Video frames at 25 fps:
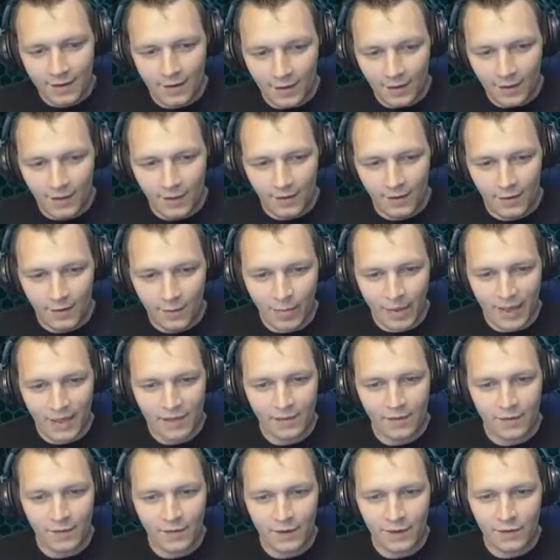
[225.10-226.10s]
the
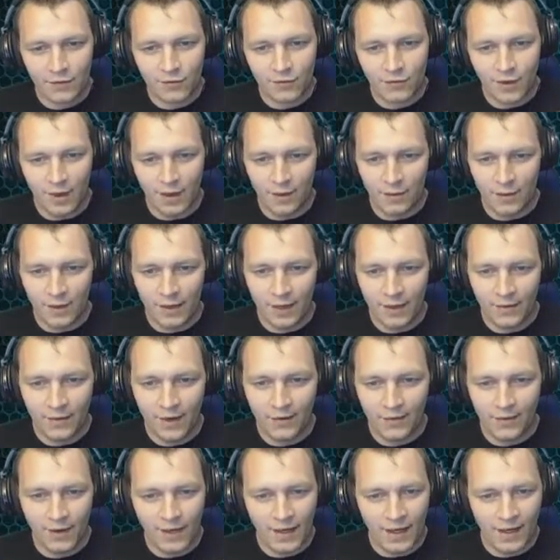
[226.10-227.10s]
best of it straight away
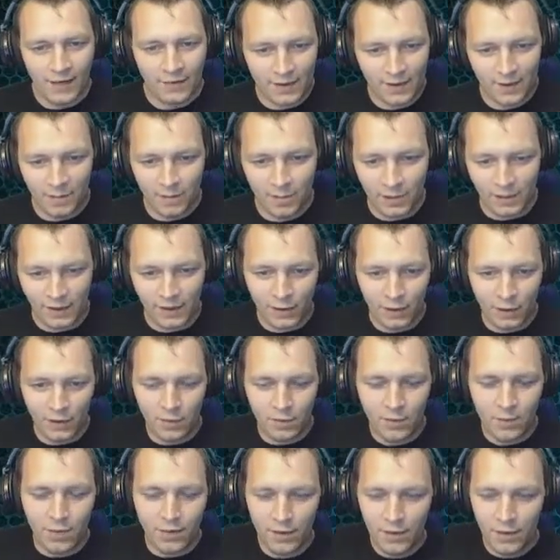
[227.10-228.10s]
rather than having to build it
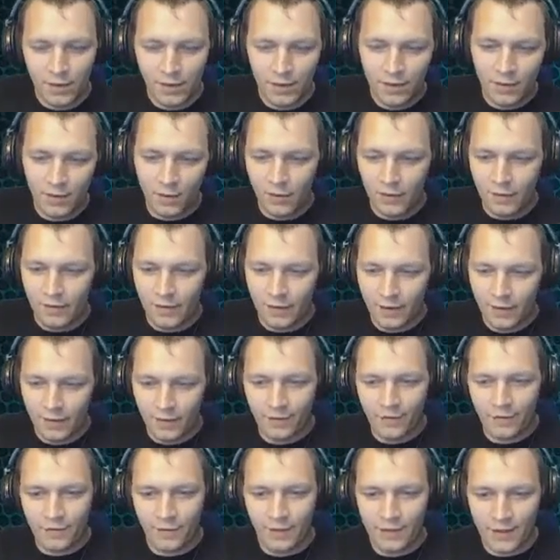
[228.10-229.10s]
up over
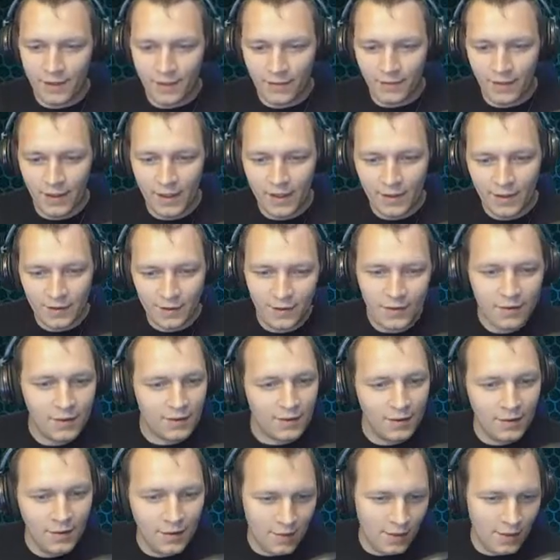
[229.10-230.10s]
the 3 generations.